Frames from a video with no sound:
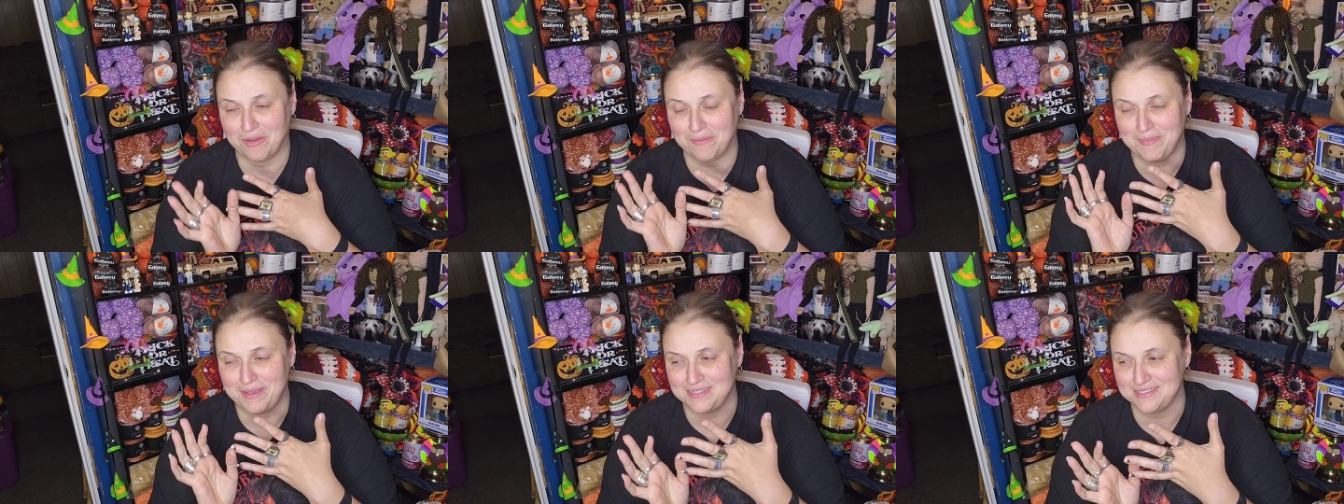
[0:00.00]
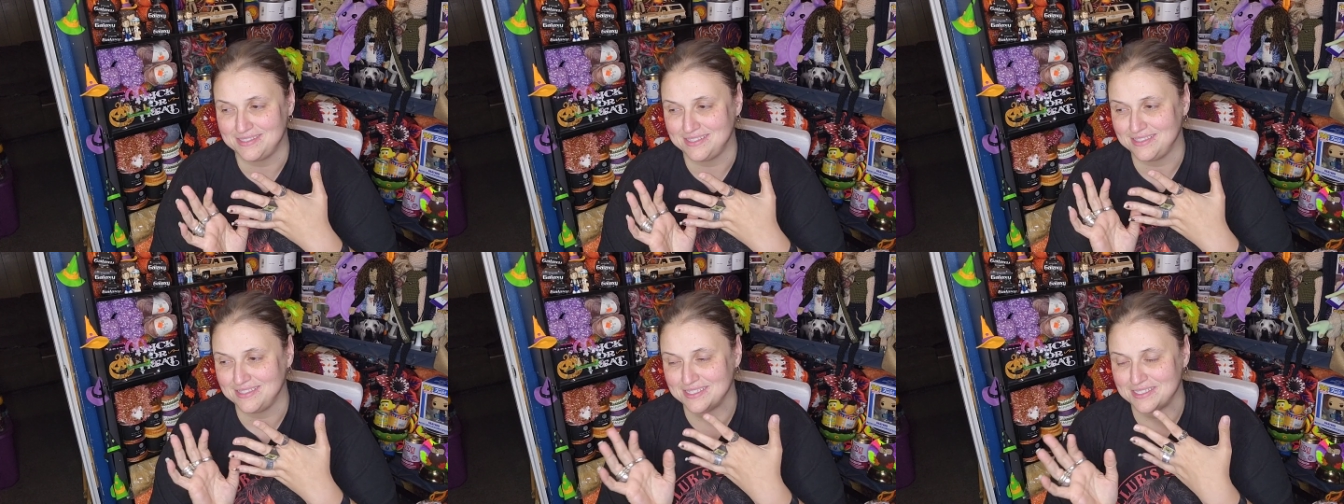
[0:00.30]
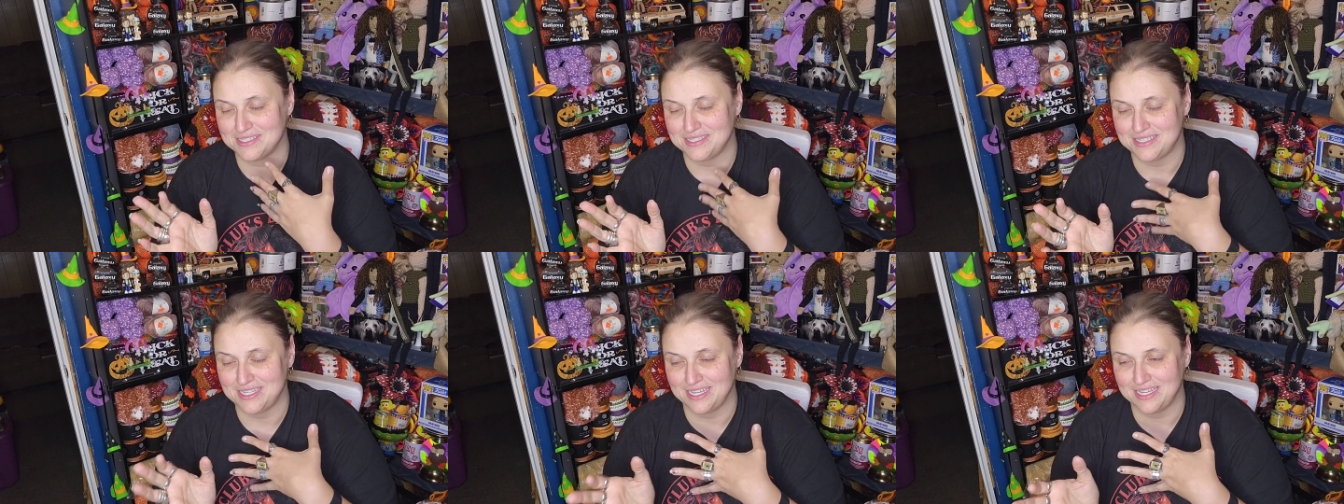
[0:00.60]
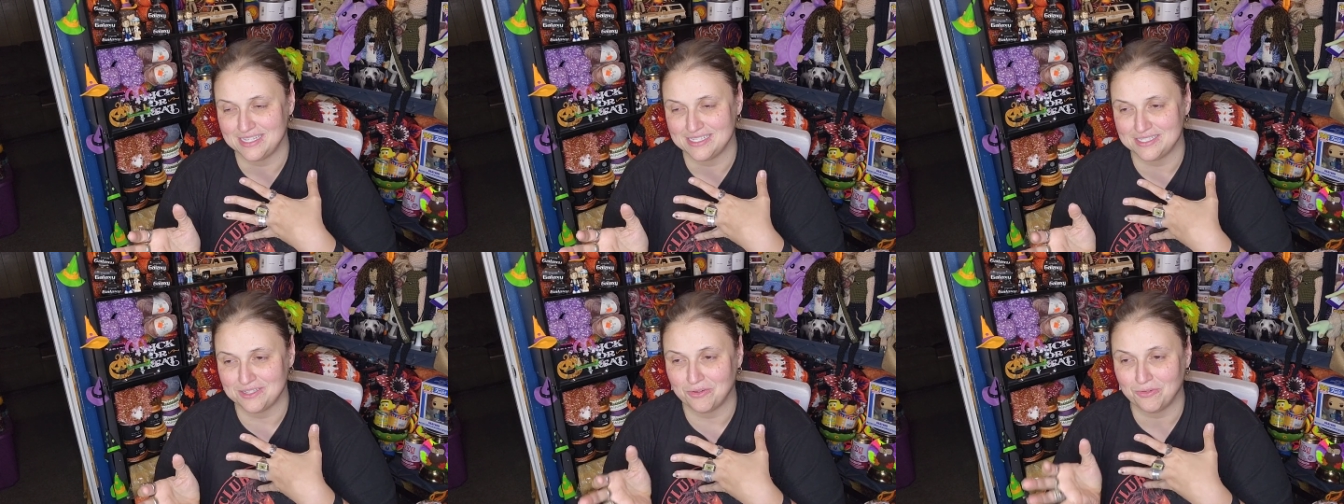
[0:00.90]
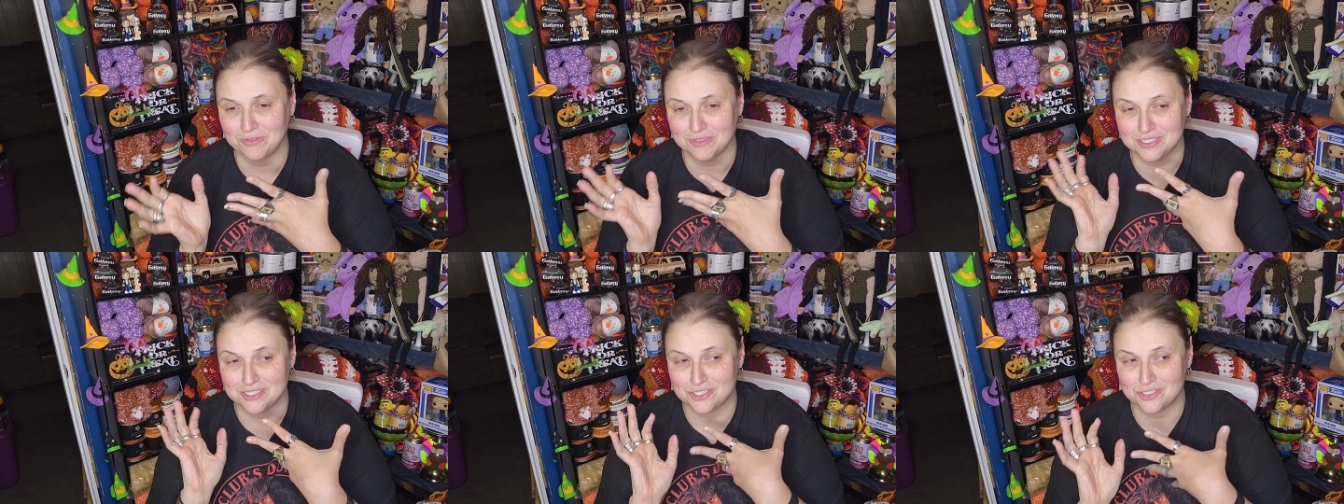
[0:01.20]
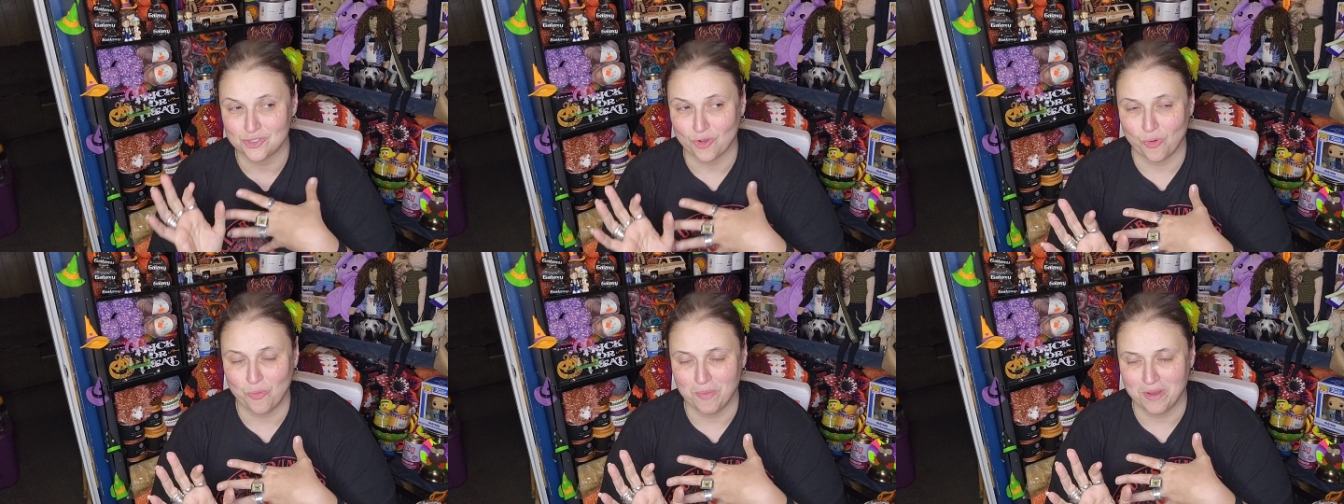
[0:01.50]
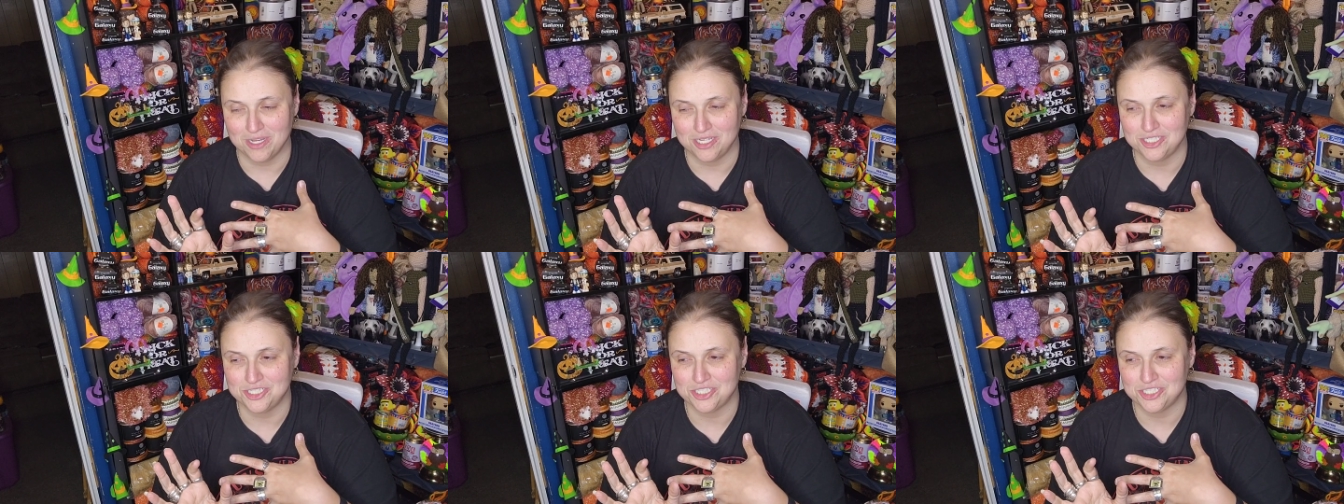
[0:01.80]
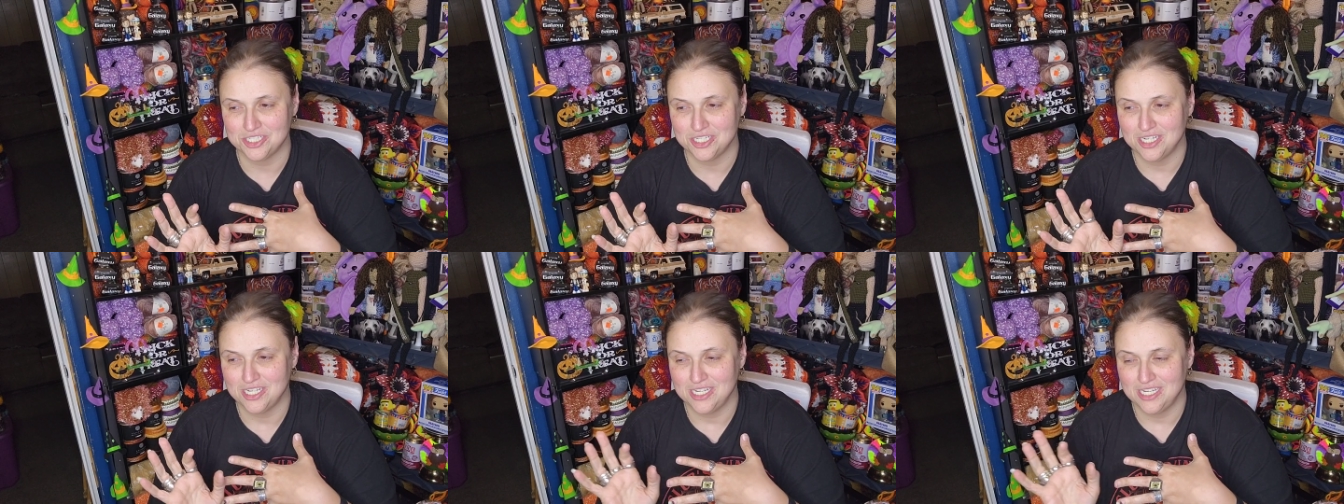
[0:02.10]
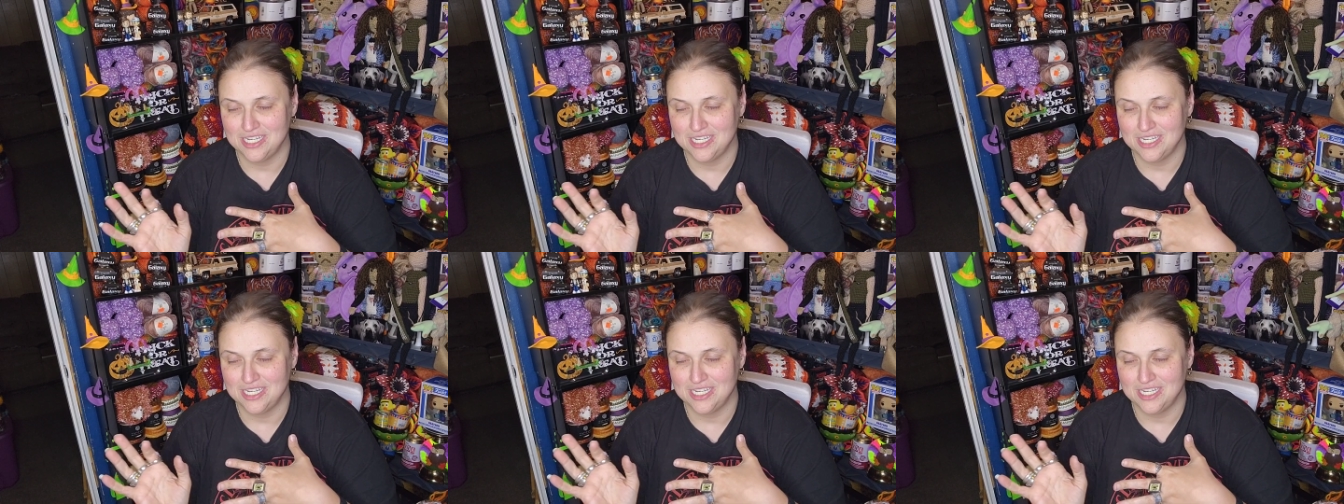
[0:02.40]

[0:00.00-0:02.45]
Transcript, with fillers: amazing this thing is. It holds so much.